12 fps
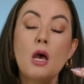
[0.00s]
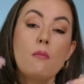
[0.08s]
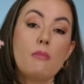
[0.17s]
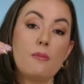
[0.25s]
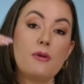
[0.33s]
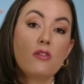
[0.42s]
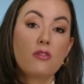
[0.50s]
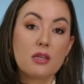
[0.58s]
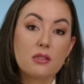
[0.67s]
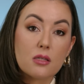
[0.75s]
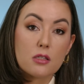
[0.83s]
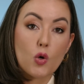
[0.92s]
Maybe
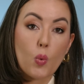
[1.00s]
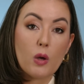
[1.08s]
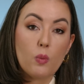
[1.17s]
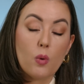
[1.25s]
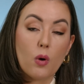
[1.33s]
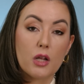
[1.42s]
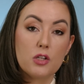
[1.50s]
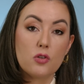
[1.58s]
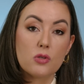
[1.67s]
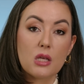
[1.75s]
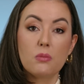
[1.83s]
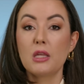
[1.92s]
this is the way we want to do
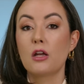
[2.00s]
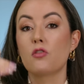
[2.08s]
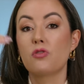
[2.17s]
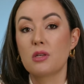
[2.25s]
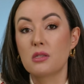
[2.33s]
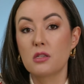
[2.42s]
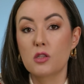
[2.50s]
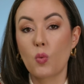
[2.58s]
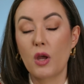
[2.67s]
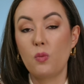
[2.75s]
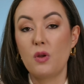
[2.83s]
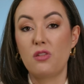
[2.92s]
something, or this is the
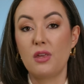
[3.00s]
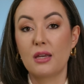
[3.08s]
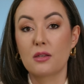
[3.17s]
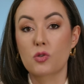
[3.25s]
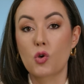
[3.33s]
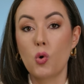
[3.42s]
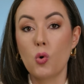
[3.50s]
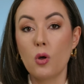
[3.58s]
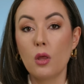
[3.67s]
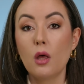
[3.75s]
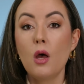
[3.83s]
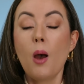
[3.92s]
way we think is
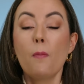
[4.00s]
cool,